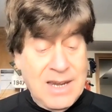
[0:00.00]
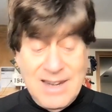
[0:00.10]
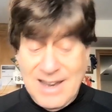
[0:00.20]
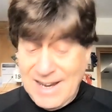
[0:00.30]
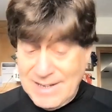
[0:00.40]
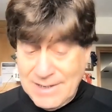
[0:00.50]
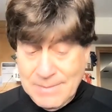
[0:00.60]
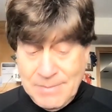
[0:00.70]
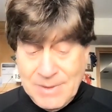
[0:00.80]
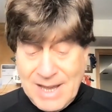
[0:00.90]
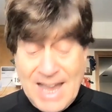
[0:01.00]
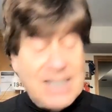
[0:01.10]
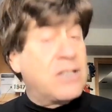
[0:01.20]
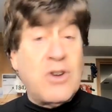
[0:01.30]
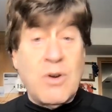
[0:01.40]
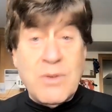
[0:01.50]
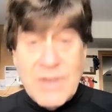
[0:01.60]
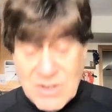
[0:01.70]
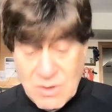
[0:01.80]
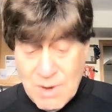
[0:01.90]
and night. I had to turn
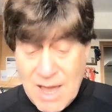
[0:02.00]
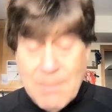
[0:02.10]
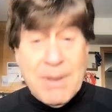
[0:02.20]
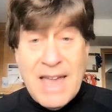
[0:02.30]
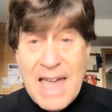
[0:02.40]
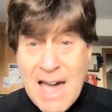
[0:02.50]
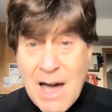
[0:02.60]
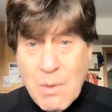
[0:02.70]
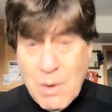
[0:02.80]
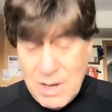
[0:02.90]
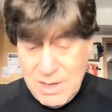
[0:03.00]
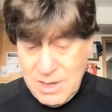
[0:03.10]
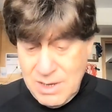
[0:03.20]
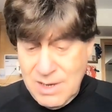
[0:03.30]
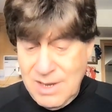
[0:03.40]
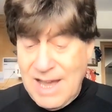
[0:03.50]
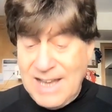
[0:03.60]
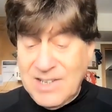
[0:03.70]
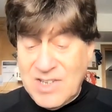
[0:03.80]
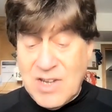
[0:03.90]
things around, but how?
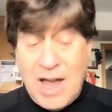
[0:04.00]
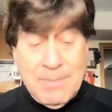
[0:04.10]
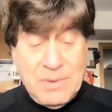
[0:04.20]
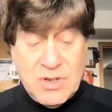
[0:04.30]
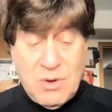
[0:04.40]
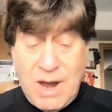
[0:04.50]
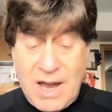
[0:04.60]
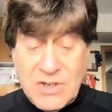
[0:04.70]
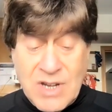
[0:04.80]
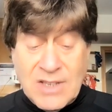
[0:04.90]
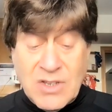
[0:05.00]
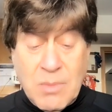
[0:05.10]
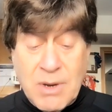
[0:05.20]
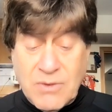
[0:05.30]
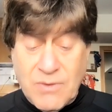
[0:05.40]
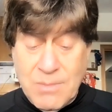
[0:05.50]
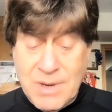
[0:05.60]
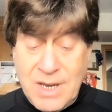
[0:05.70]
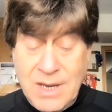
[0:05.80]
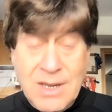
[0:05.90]
I had to stop this crash, not so much for
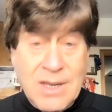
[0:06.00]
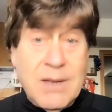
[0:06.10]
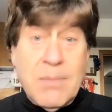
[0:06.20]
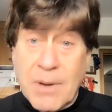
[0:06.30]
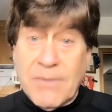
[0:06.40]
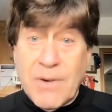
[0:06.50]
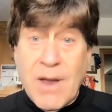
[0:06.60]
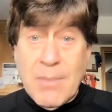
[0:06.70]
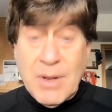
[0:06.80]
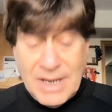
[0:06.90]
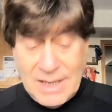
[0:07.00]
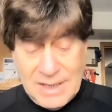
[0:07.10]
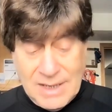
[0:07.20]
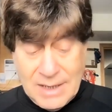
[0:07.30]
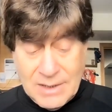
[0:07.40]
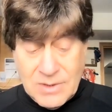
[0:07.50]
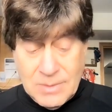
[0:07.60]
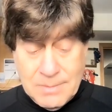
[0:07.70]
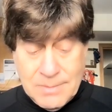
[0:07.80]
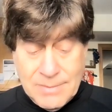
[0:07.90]
me, but for Emily and the kids.
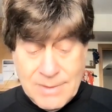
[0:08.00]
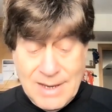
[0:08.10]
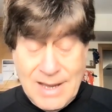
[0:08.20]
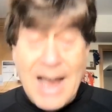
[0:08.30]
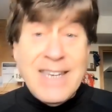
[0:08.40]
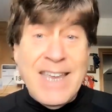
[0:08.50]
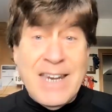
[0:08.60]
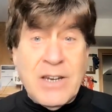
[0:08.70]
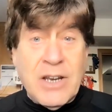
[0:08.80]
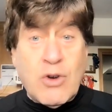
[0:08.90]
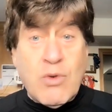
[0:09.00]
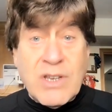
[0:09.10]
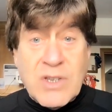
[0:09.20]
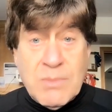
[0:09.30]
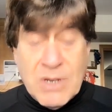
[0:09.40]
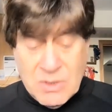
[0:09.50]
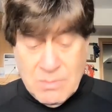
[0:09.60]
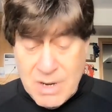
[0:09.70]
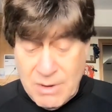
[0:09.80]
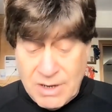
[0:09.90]
I needed a
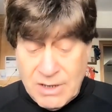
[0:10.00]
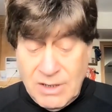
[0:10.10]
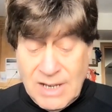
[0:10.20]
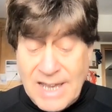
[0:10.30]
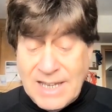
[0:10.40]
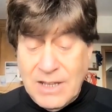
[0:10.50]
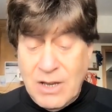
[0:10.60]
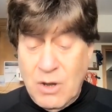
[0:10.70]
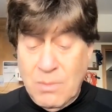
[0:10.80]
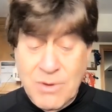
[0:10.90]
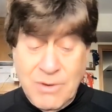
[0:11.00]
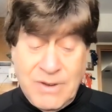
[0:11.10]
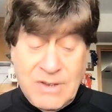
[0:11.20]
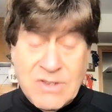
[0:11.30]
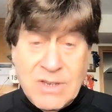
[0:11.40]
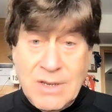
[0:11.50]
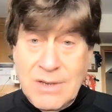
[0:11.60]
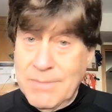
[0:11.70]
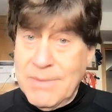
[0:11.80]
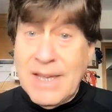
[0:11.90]
Christmas miracle like in the old movies,
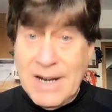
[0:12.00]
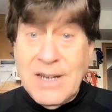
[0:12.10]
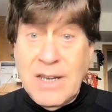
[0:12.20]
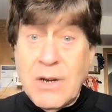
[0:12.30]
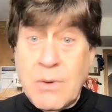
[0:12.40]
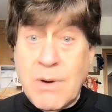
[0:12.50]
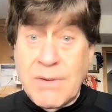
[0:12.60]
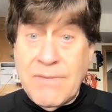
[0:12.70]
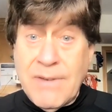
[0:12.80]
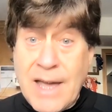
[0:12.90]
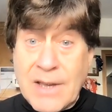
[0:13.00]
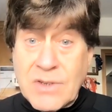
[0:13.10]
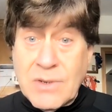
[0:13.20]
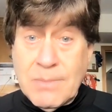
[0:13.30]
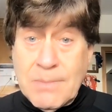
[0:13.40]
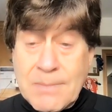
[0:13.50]
and I needed one fast.